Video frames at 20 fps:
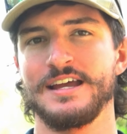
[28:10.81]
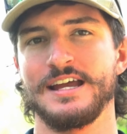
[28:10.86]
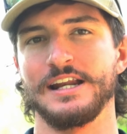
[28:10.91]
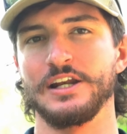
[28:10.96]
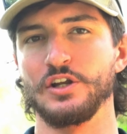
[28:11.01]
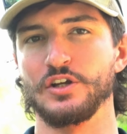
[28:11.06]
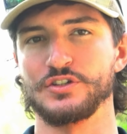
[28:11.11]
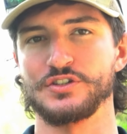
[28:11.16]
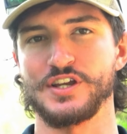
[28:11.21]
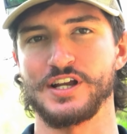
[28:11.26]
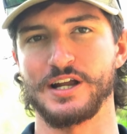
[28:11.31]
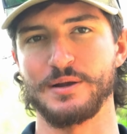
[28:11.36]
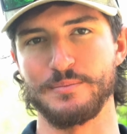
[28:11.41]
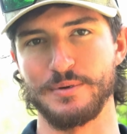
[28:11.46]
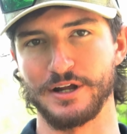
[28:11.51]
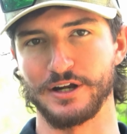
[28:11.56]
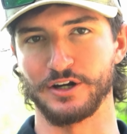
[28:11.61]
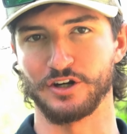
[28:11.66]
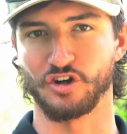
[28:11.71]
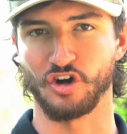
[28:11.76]
It looks like a
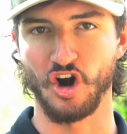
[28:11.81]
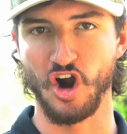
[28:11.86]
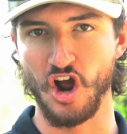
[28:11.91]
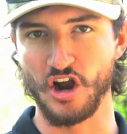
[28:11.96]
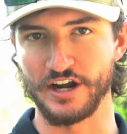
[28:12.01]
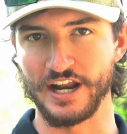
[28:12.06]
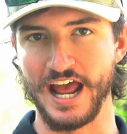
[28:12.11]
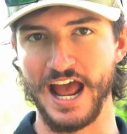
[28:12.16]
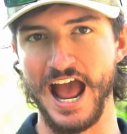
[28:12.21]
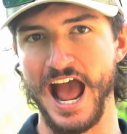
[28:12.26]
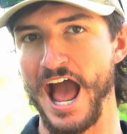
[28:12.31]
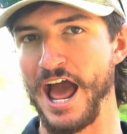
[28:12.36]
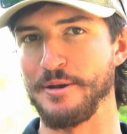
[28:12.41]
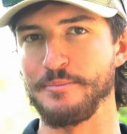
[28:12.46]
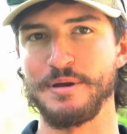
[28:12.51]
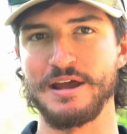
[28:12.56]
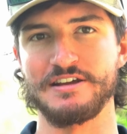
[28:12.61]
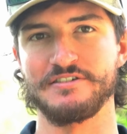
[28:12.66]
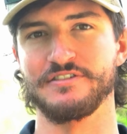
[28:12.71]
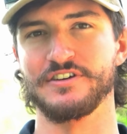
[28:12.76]
bigger crawdad,
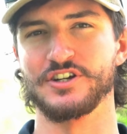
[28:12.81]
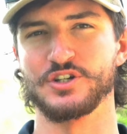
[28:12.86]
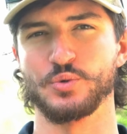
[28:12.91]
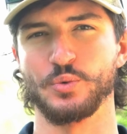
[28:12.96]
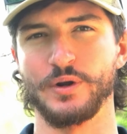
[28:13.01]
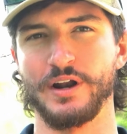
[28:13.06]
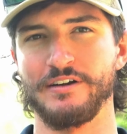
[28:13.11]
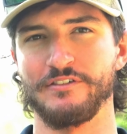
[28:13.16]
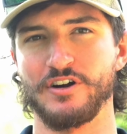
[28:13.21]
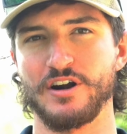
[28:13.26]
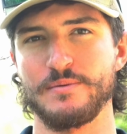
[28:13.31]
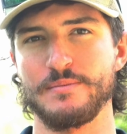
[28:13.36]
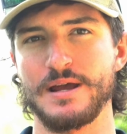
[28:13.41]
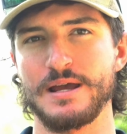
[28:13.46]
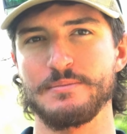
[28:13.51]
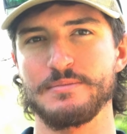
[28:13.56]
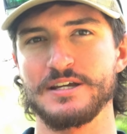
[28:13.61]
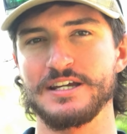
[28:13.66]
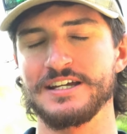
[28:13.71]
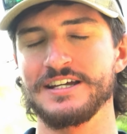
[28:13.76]
baitfish, whatever it may
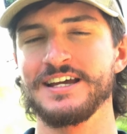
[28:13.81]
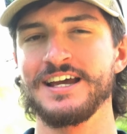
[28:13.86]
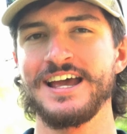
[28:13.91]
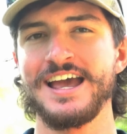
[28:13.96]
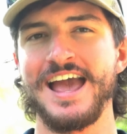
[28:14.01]
be,